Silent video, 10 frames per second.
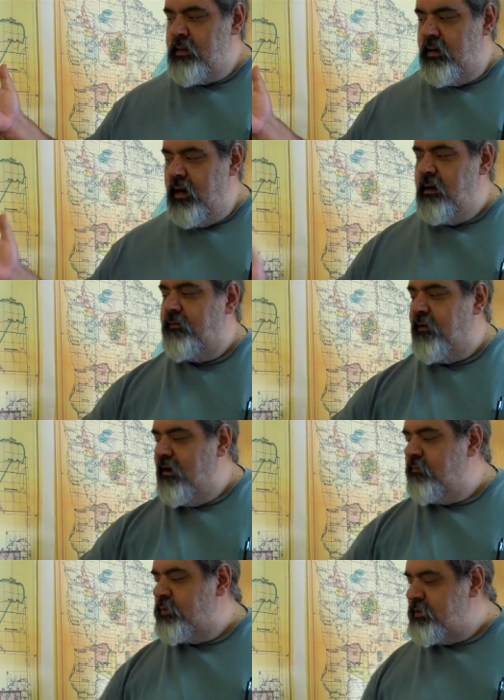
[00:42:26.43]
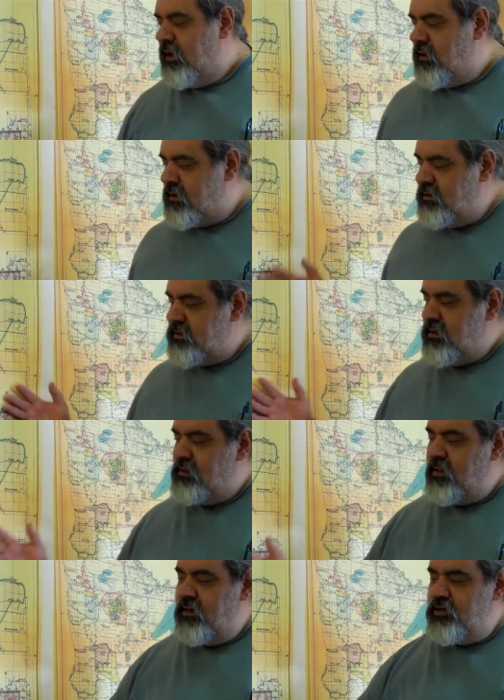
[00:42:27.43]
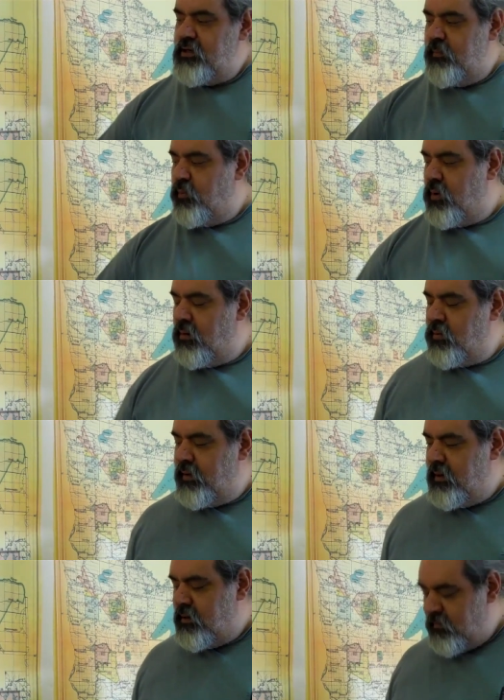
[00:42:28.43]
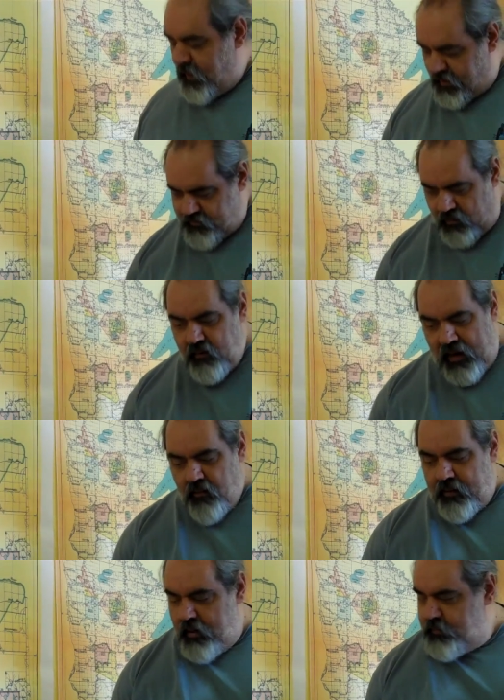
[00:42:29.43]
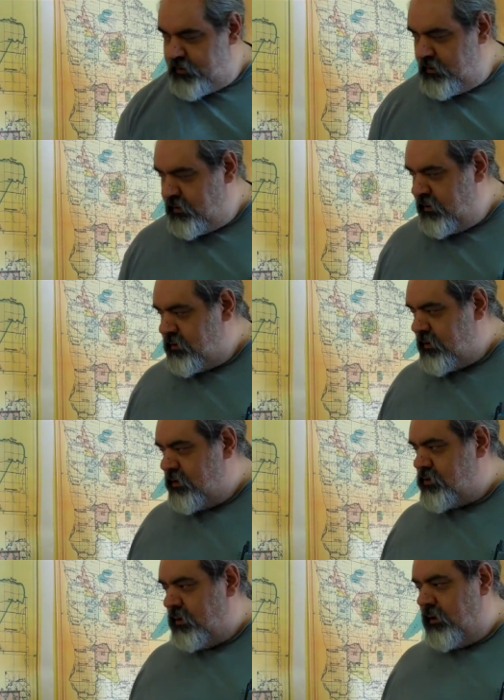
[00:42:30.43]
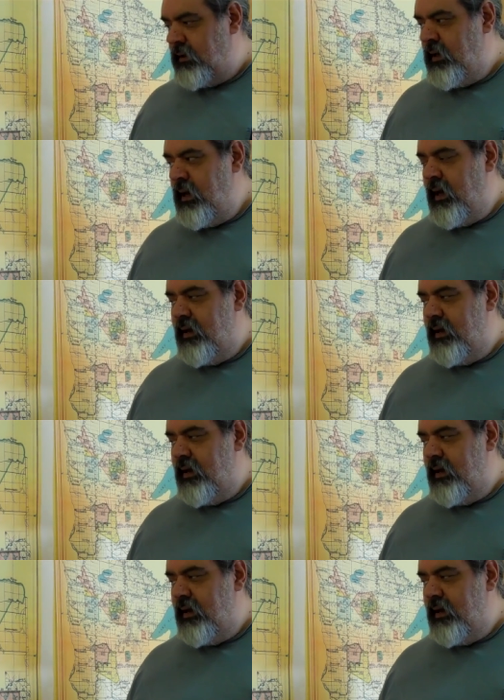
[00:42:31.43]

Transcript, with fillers: and then 85% of the consolidated Chippewa were the other bands that are now the MCT essentially